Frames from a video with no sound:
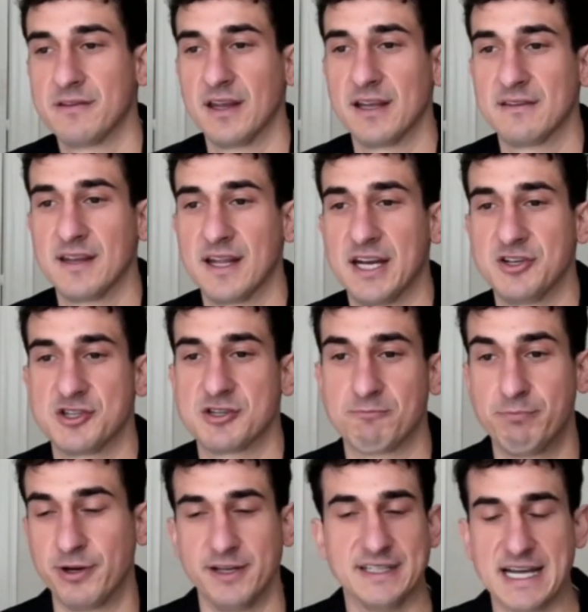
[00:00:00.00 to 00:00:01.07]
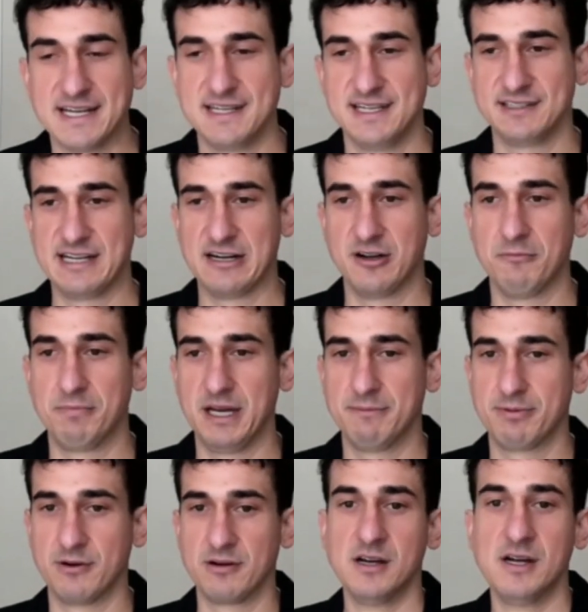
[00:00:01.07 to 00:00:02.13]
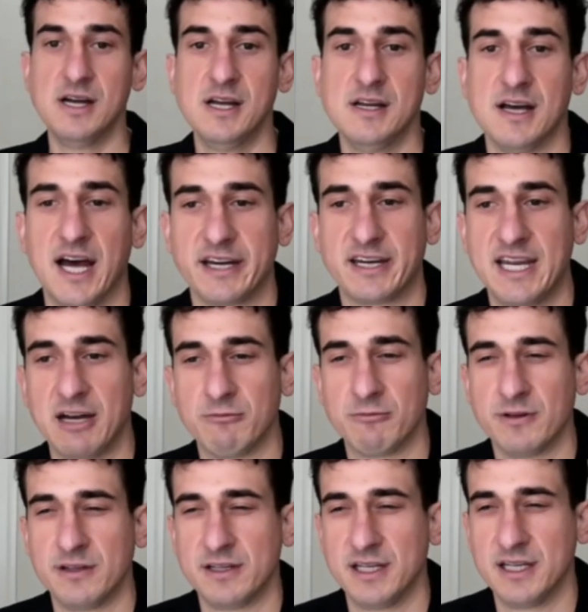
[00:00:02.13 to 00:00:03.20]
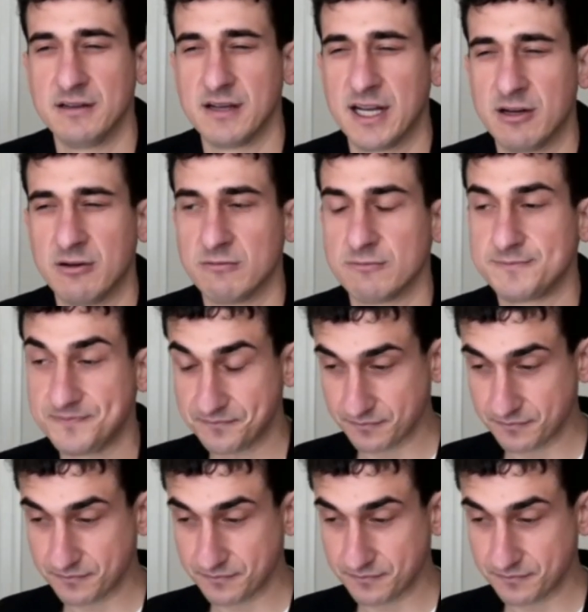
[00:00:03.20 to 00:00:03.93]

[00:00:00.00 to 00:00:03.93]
like that I just put an idea down on paper. I can't really, I don't,